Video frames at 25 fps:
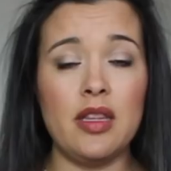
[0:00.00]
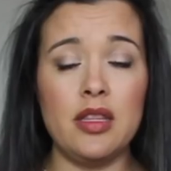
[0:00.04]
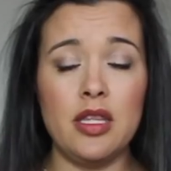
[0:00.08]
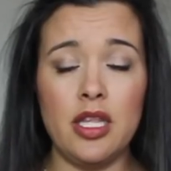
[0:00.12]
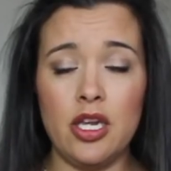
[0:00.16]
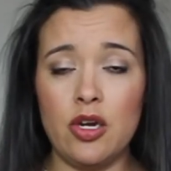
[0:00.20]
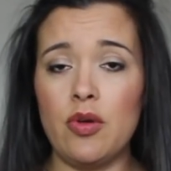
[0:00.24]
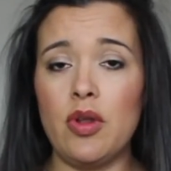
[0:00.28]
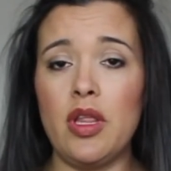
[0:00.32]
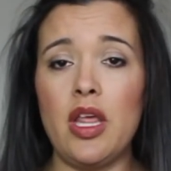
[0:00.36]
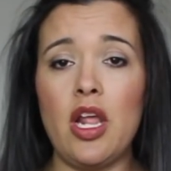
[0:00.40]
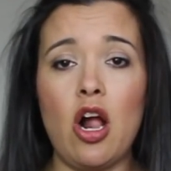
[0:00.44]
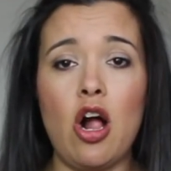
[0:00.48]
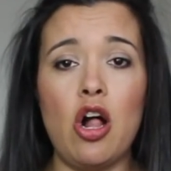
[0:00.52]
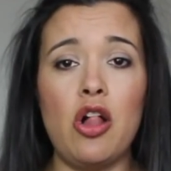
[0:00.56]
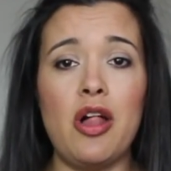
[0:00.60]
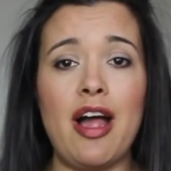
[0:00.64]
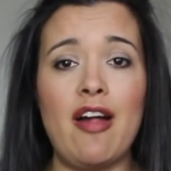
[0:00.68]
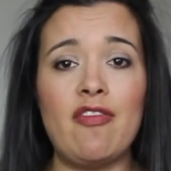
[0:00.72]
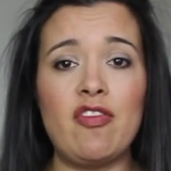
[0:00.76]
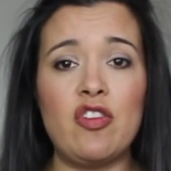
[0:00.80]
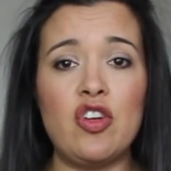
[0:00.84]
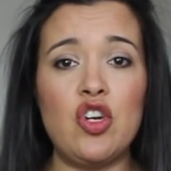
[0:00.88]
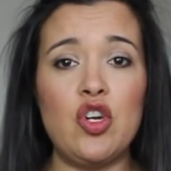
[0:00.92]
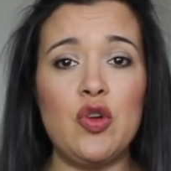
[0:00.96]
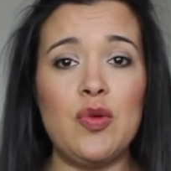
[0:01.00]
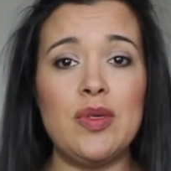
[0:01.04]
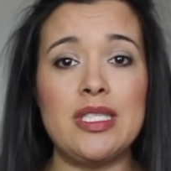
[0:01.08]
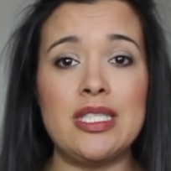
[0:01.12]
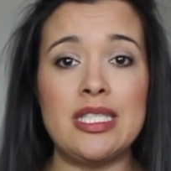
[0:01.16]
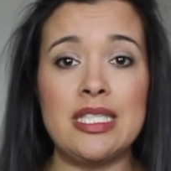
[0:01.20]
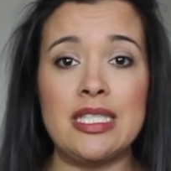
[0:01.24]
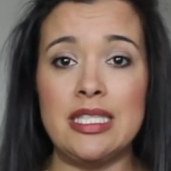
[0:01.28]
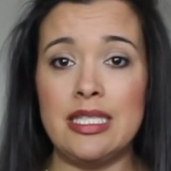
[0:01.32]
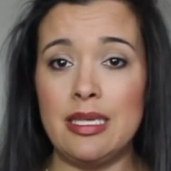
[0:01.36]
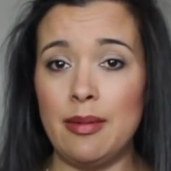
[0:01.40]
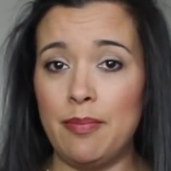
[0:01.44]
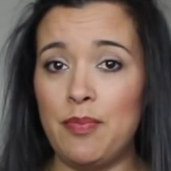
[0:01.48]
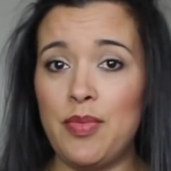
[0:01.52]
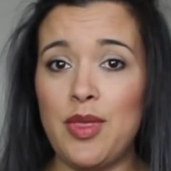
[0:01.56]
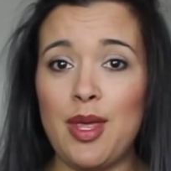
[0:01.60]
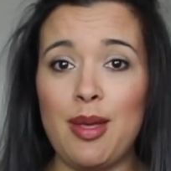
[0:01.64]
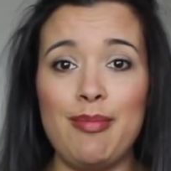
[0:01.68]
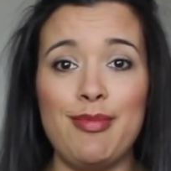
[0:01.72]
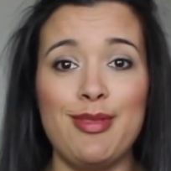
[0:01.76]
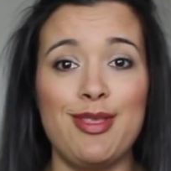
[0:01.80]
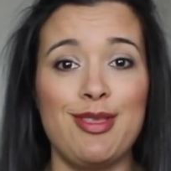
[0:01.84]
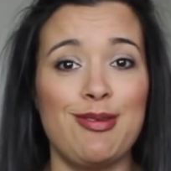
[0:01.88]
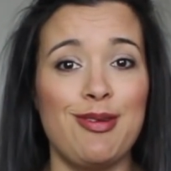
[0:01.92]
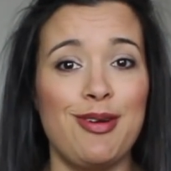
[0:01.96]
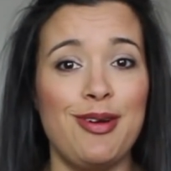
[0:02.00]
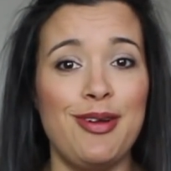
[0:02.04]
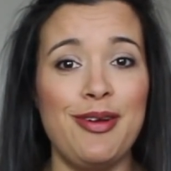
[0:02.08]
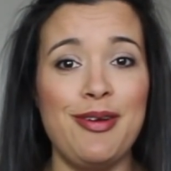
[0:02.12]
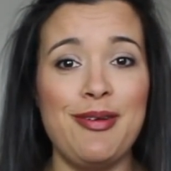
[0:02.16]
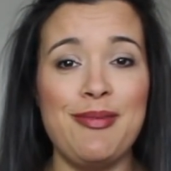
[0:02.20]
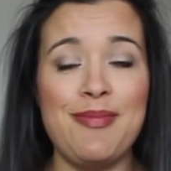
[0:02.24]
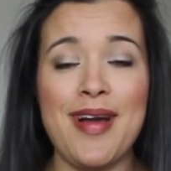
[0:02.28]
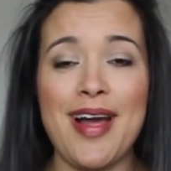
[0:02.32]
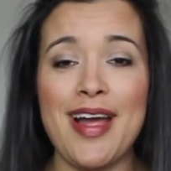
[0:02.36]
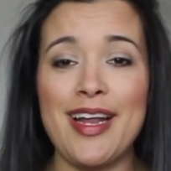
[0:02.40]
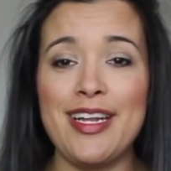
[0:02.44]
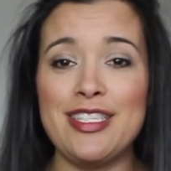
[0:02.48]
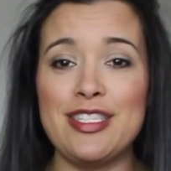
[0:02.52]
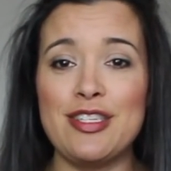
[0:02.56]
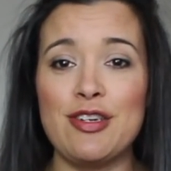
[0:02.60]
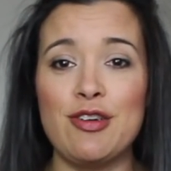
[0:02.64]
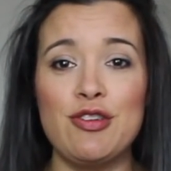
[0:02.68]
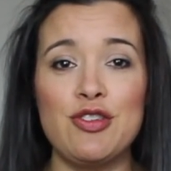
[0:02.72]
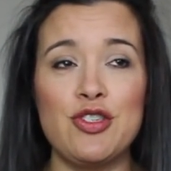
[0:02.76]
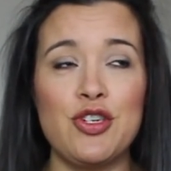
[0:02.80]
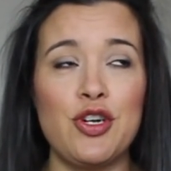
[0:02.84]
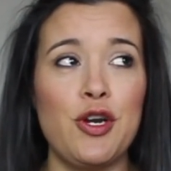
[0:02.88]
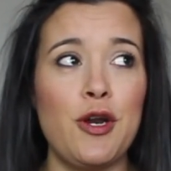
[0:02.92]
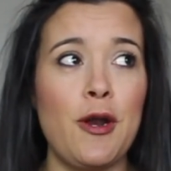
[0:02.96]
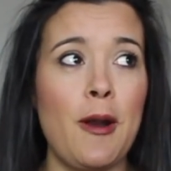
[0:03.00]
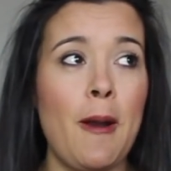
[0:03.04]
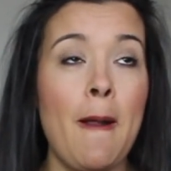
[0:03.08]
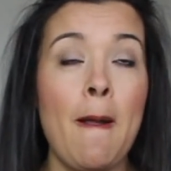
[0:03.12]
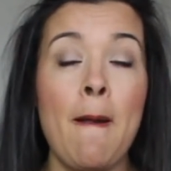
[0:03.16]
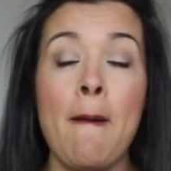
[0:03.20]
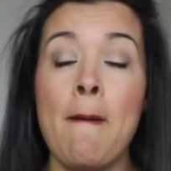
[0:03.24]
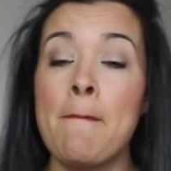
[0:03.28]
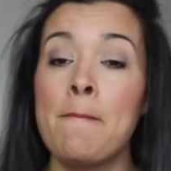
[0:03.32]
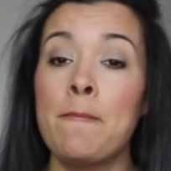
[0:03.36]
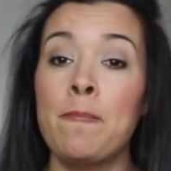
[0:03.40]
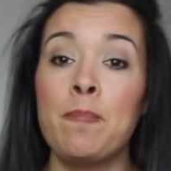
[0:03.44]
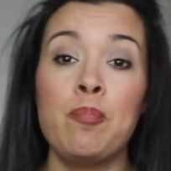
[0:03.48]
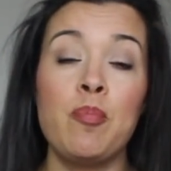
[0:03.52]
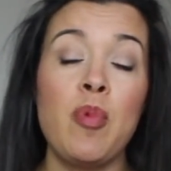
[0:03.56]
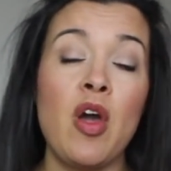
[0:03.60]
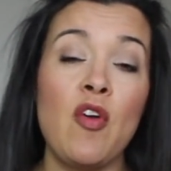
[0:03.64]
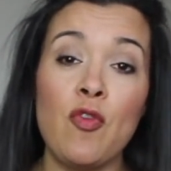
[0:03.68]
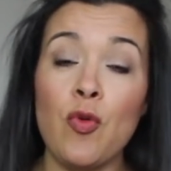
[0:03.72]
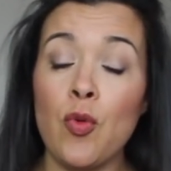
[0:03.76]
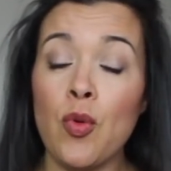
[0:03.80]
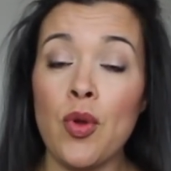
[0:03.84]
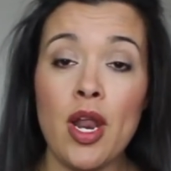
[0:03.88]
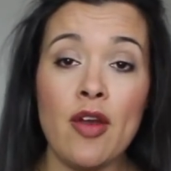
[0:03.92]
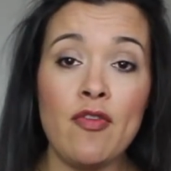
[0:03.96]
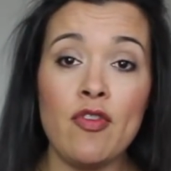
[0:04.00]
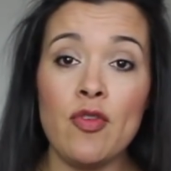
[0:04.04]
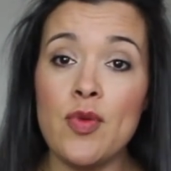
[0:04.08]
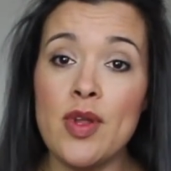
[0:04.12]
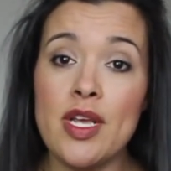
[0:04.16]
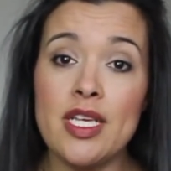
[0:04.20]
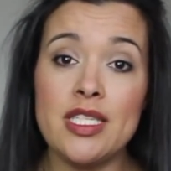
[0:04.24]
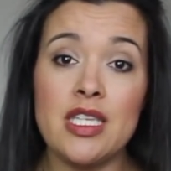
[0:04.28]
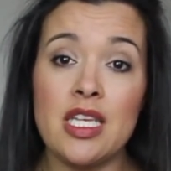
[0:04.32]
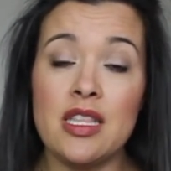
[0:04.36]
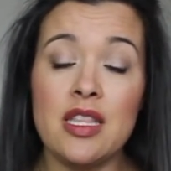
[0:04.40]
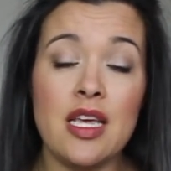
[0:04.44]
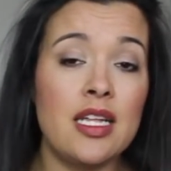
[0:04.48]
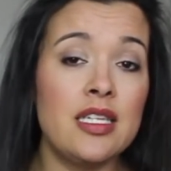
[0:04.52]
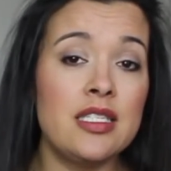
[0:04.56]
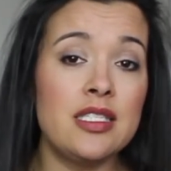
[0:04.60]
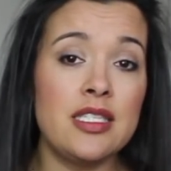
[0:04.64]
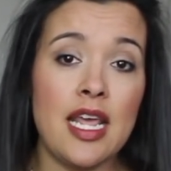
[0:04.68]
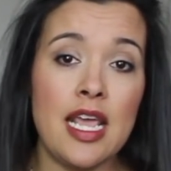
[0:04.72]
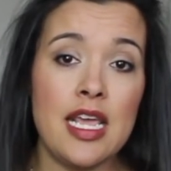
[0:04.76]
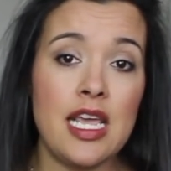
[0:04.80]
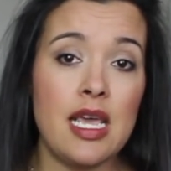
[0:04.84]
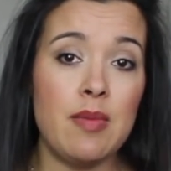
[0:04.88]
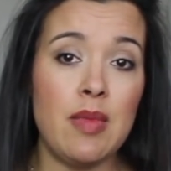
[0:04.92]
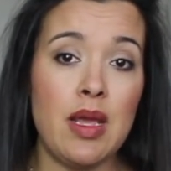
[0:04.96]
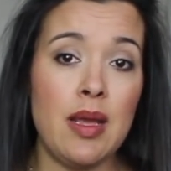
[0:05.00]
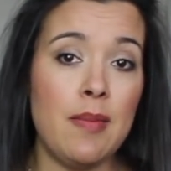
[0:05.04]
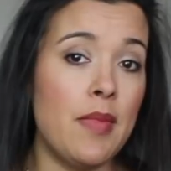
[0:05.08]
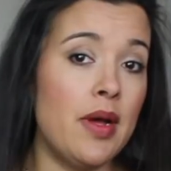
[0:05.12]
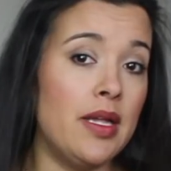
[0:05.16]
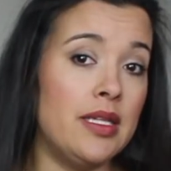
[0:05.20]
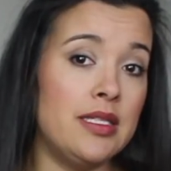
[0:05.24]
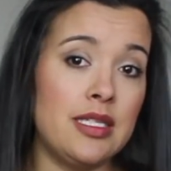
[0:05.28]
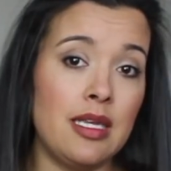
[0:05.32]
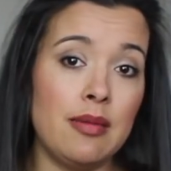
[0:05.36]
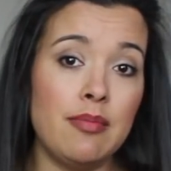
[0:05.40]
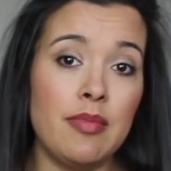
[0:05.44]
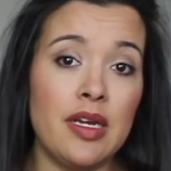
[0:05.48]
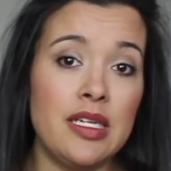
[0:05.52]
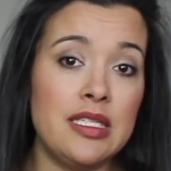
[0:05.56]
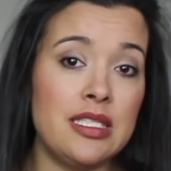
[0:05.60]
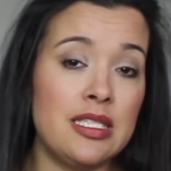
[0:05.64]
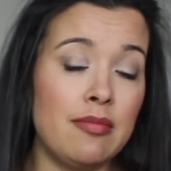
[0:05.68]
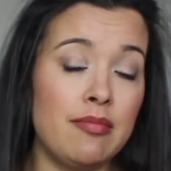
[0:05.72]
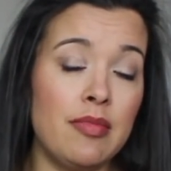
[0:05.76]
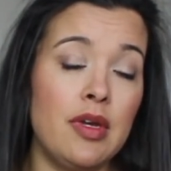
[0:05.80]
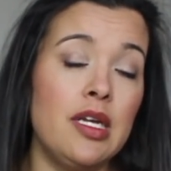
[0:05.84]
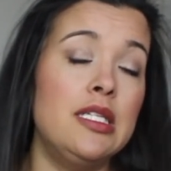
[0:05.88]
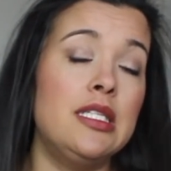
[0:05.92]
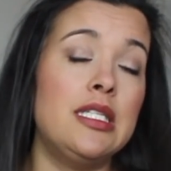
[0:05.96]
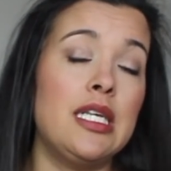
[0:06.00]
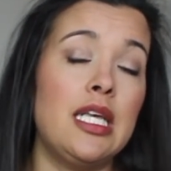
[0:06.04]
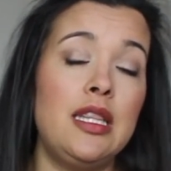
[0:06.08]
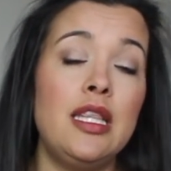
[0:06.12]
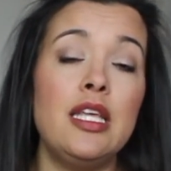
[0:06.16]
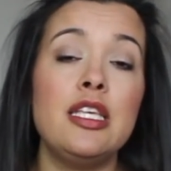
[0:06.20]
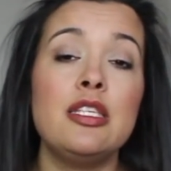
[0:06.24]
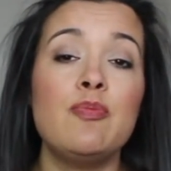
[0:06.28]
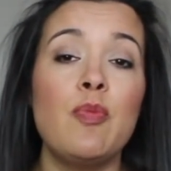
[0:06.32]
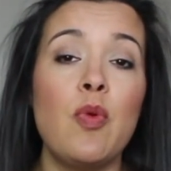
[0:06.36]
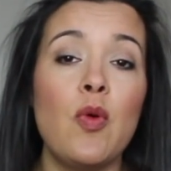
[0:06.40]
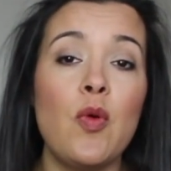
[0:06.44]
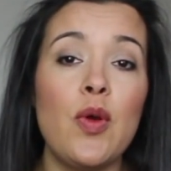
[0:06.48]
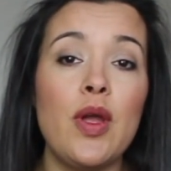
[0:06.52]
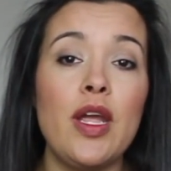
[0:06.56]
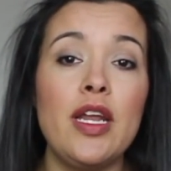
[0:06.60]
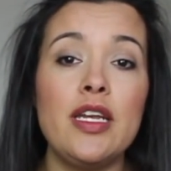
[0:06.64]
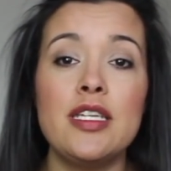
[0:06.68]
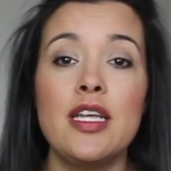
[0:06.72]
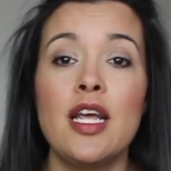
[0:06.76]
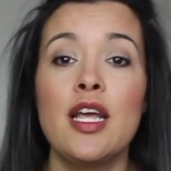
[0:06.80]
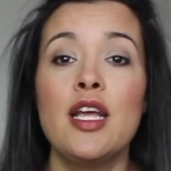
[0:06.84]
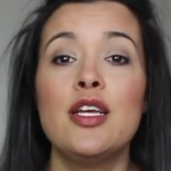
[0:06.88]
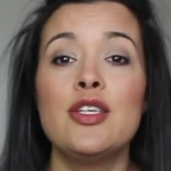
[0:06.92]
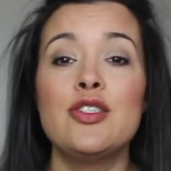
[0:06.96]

Literally all I have to do is zip them through my serger but for whatever reason, that's taken me months and months and months at this point,